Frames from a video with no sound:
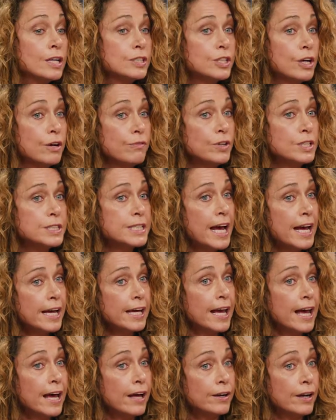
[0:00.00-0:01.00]
So if you
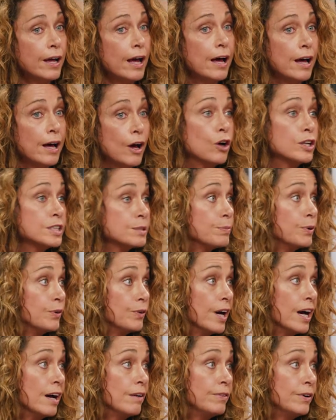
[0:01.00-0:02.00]
take out a hospital
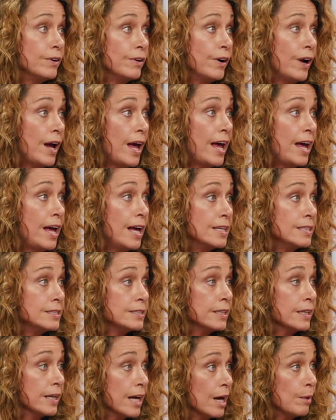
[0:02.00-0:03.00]
cover as
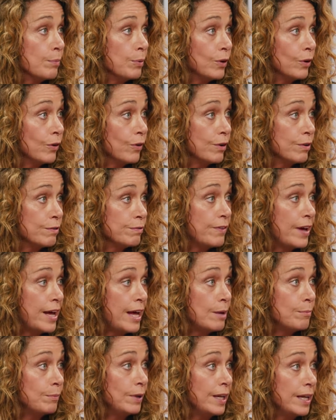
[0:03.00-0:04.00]
a couple or a
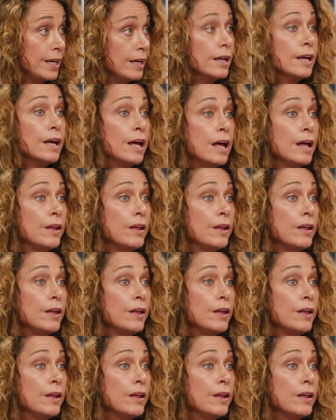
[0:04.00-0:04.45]
family,